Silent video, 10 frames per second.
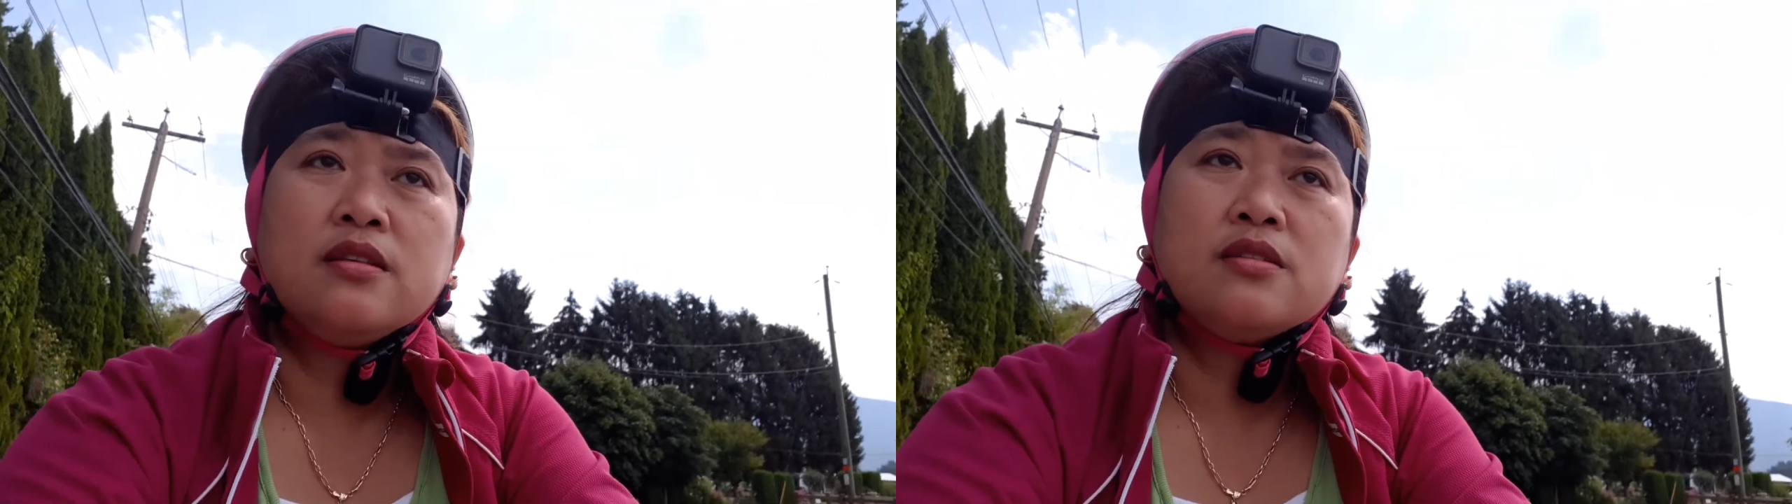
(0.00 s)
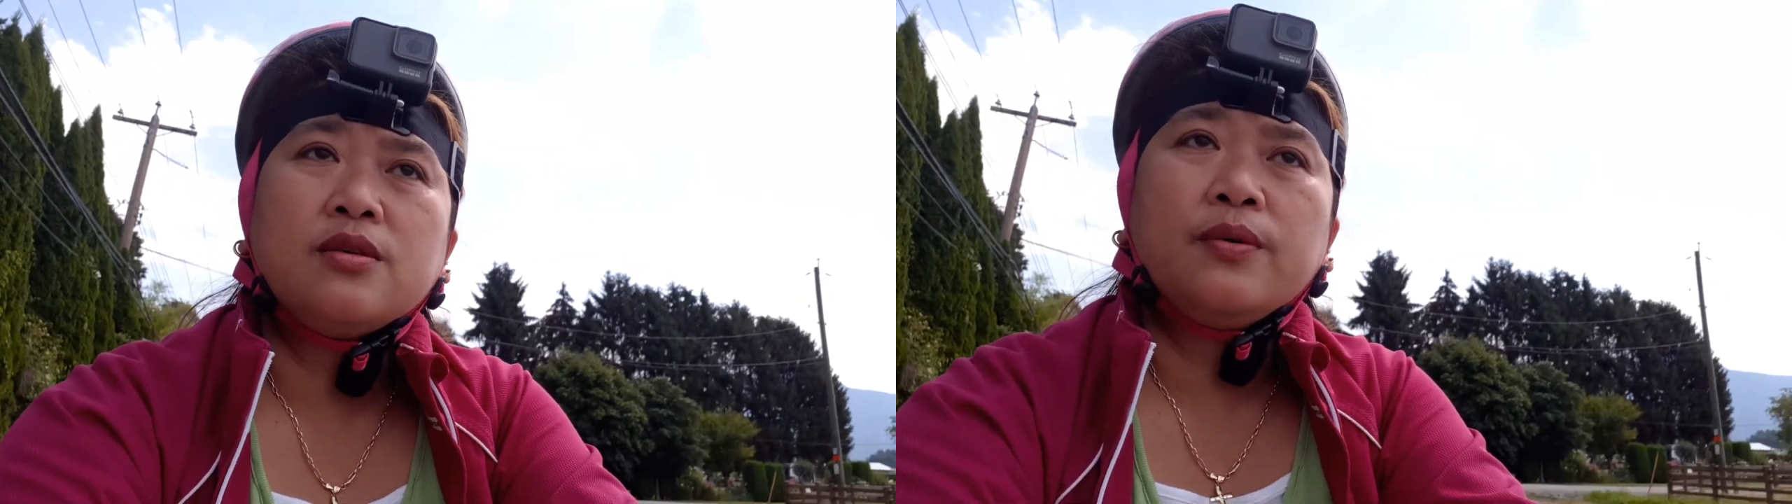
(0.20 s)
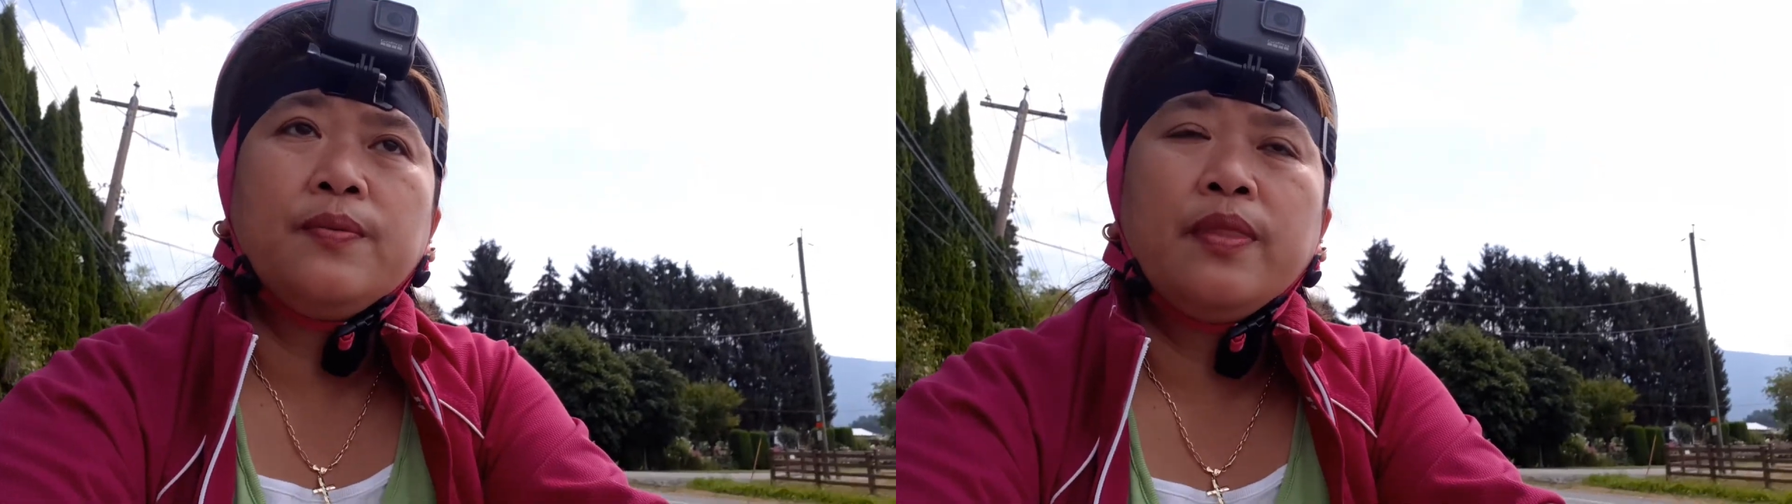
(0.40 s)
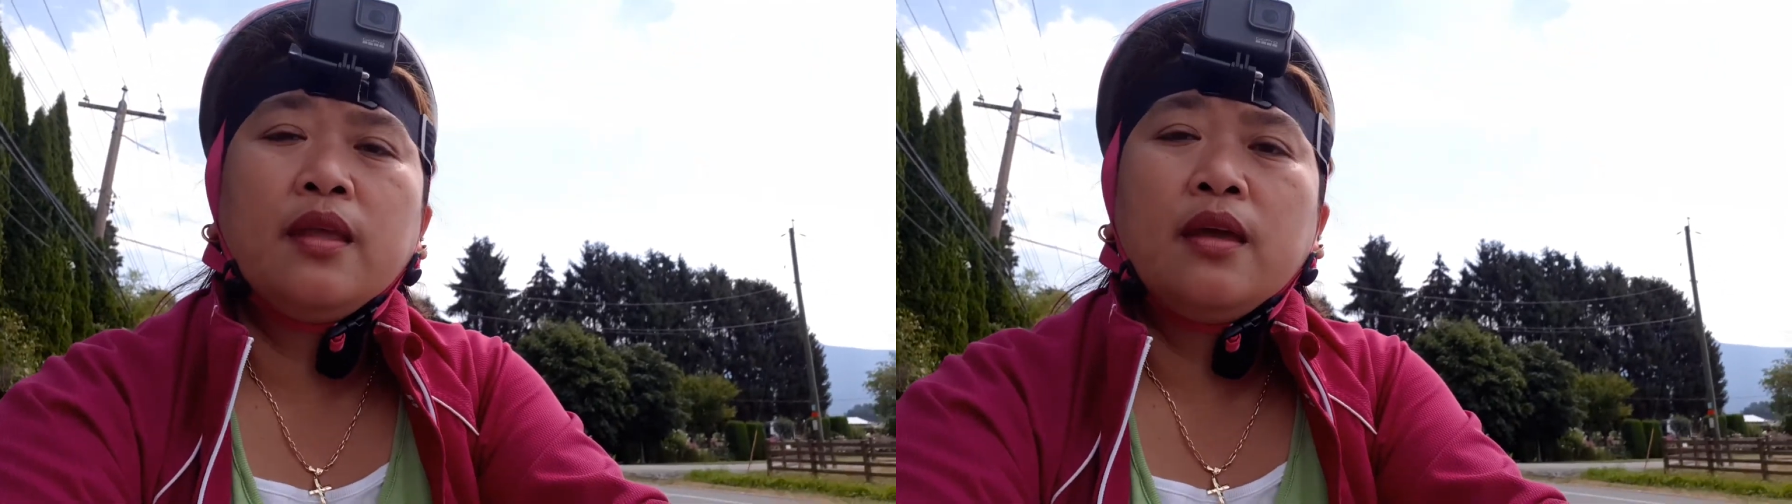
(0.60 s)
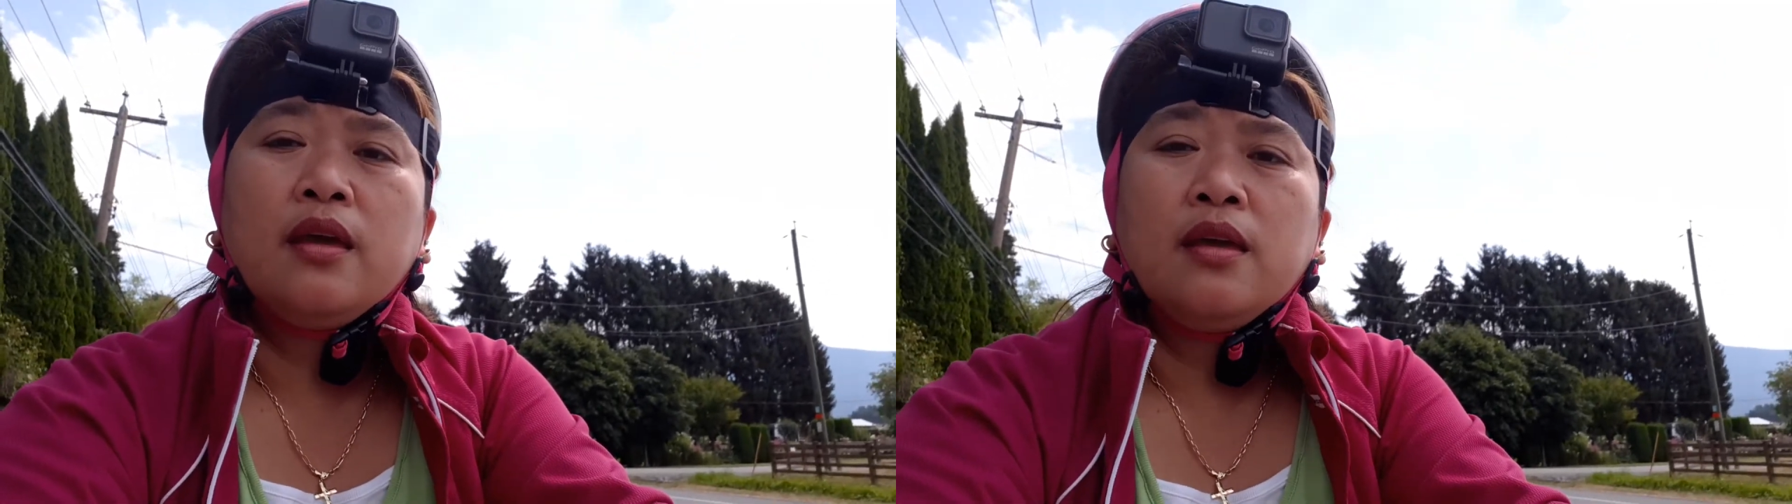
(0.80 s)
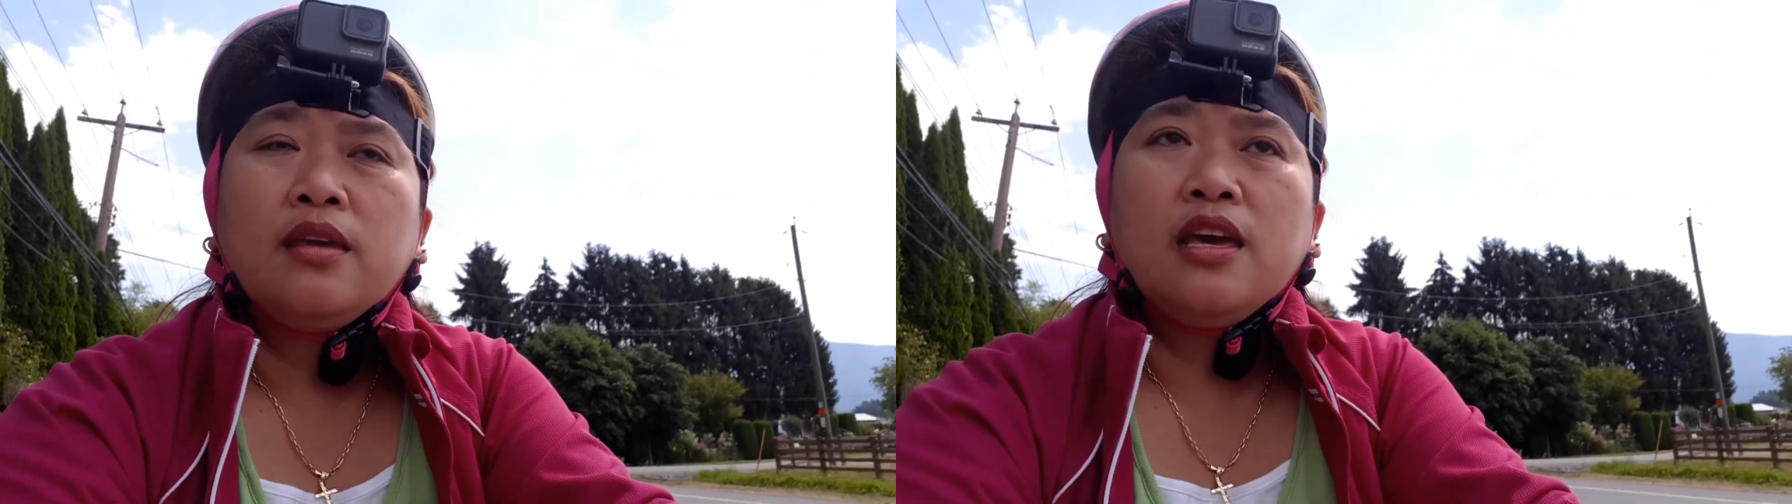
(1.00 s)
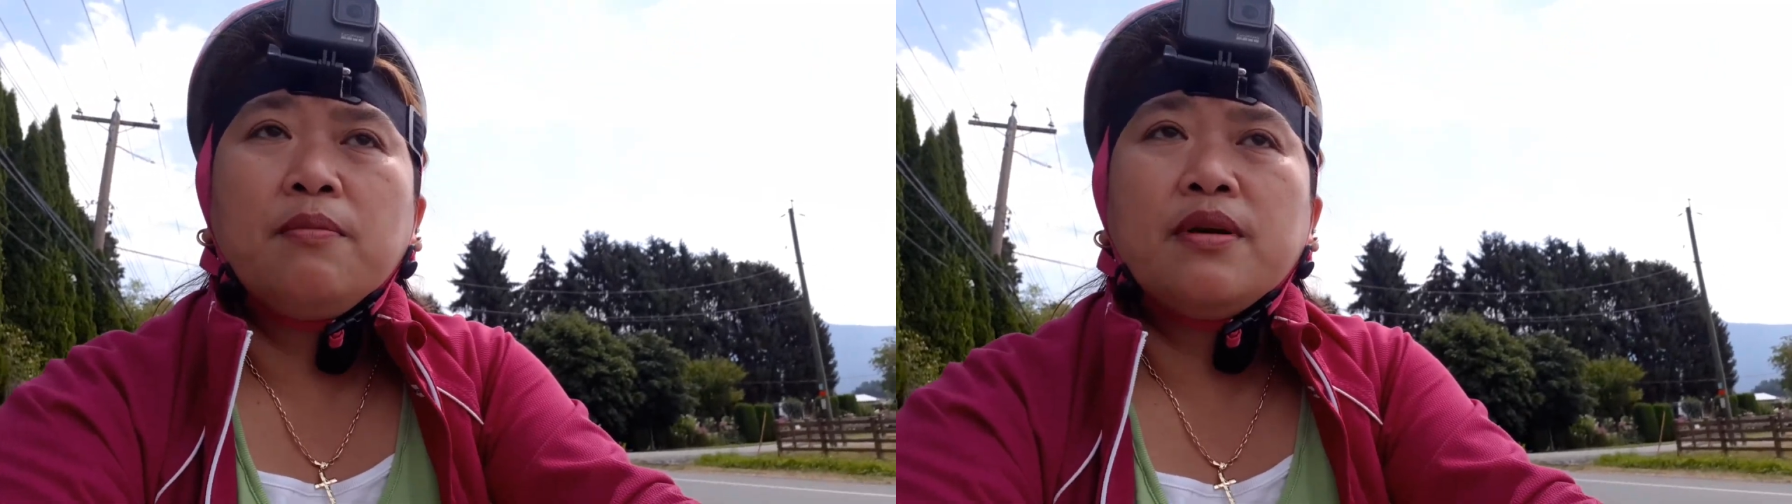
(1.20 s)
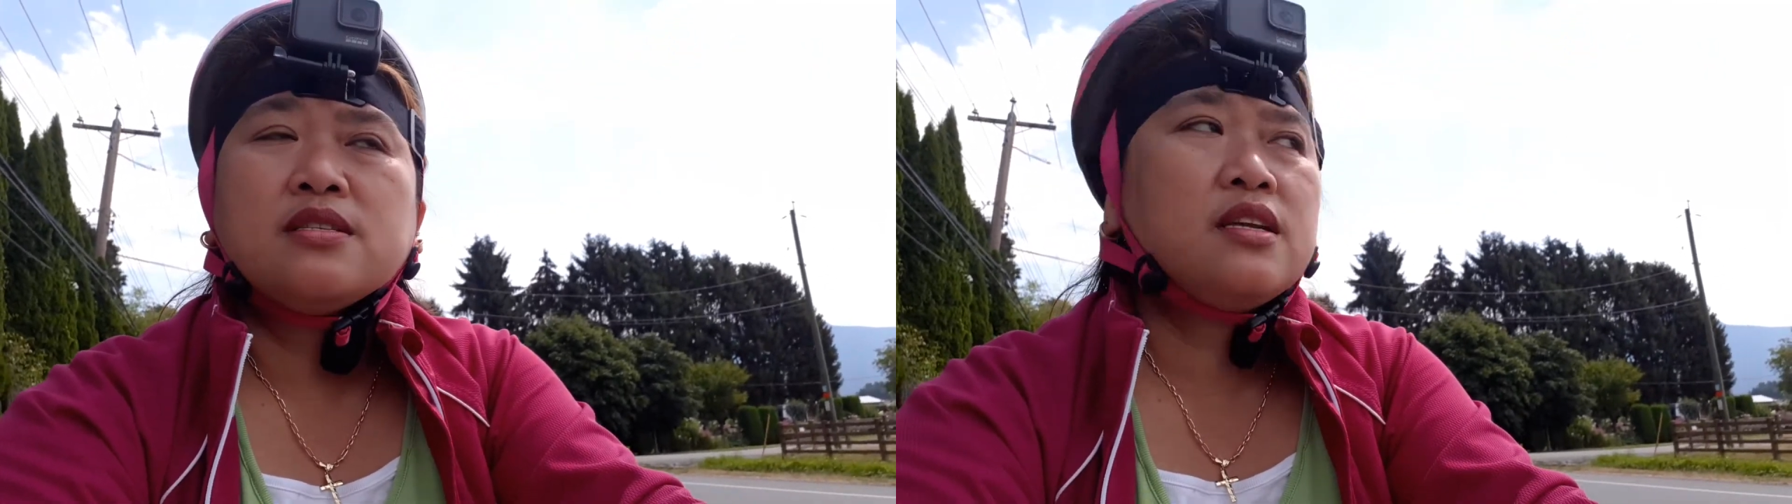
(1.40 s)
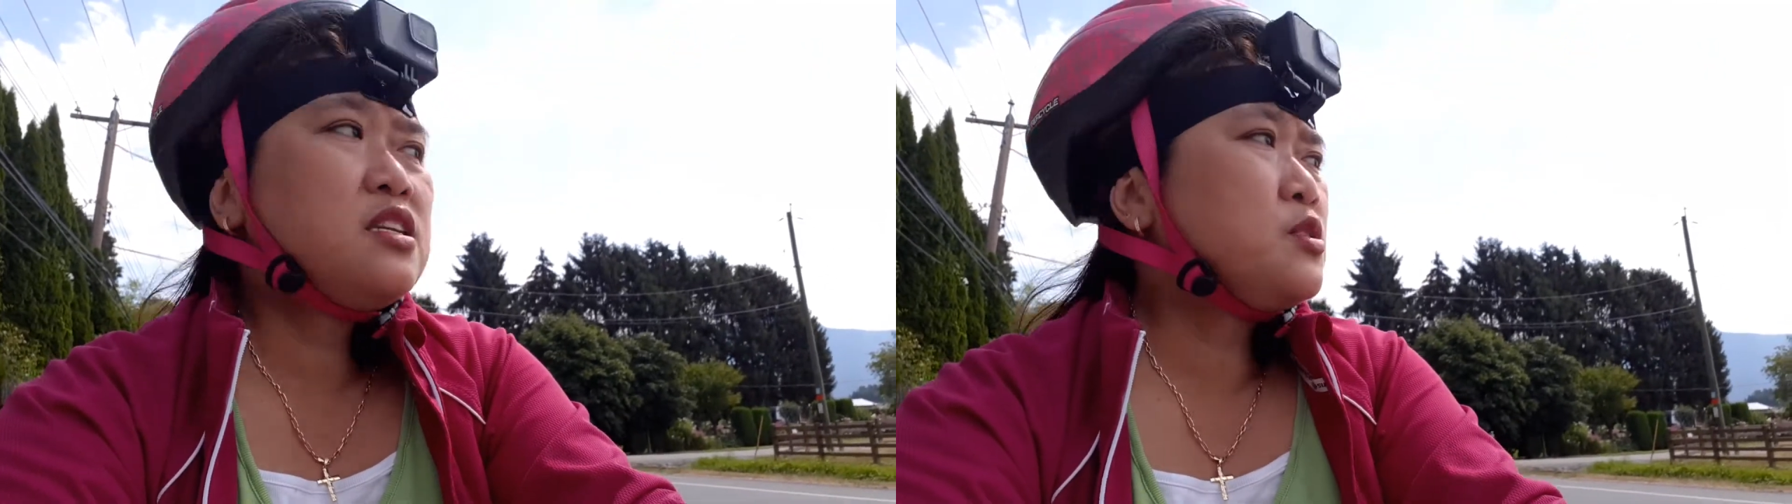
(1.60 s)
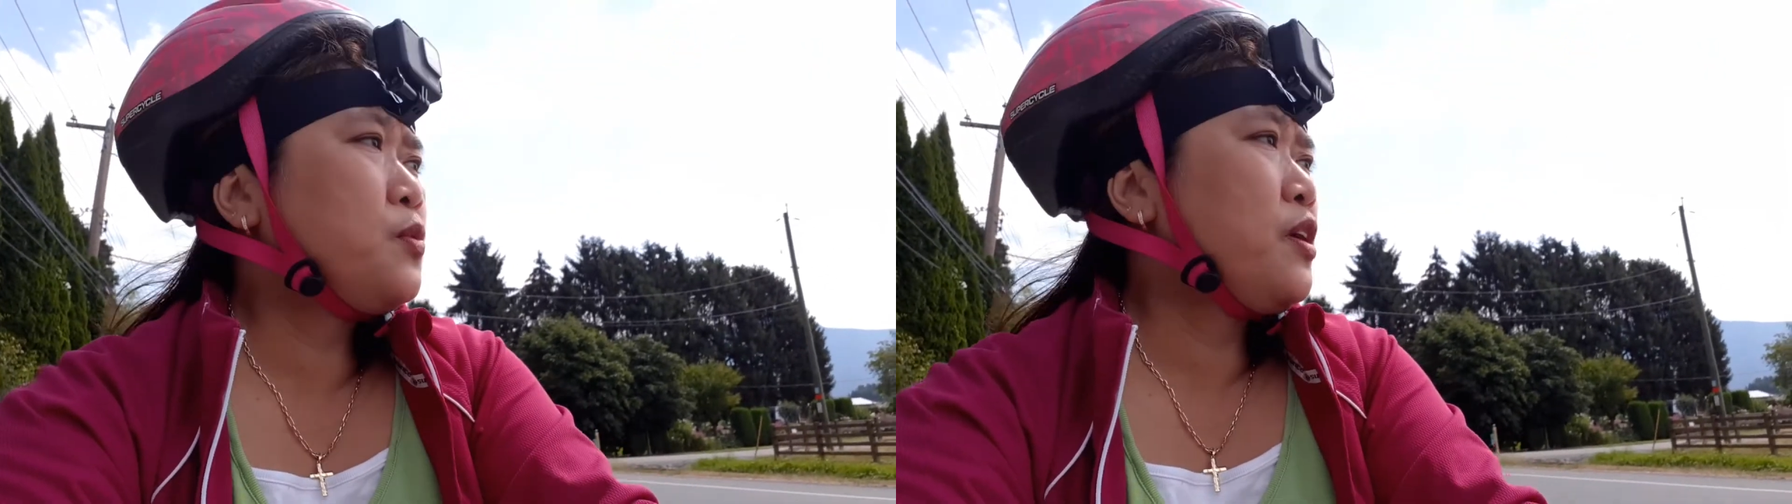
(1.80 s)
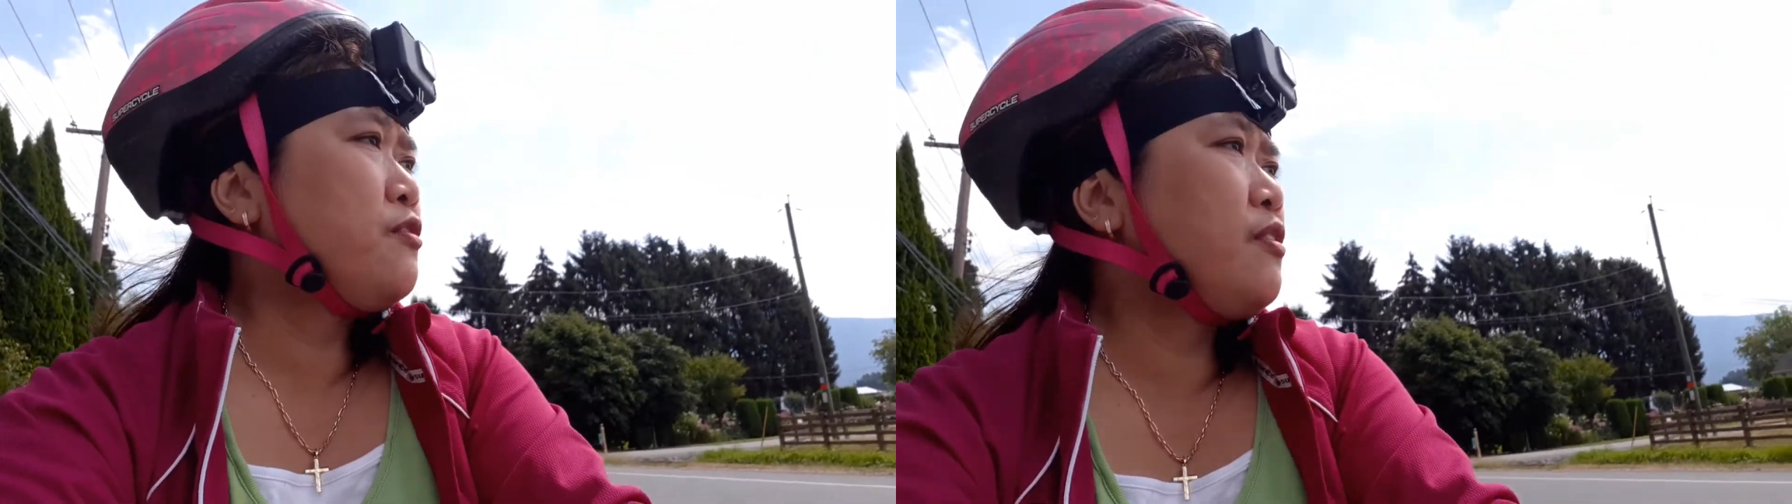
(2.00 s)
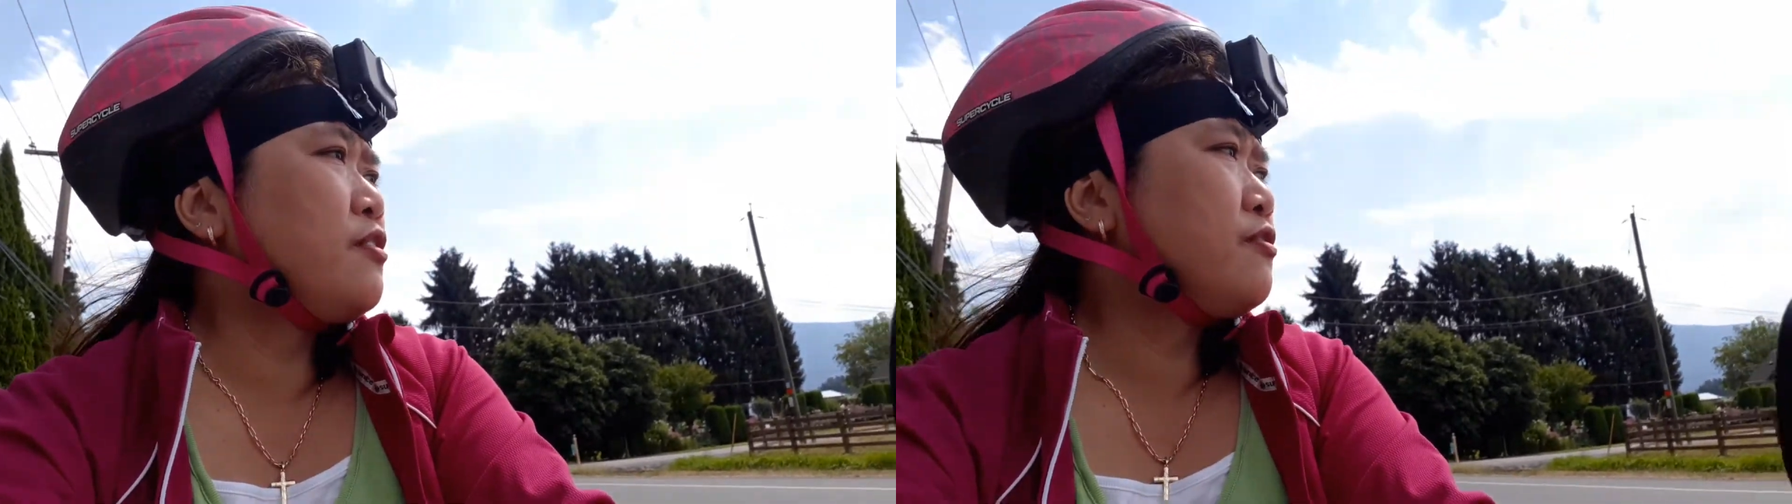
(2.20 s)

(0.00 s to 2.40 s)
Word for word: So yeah, my son is way far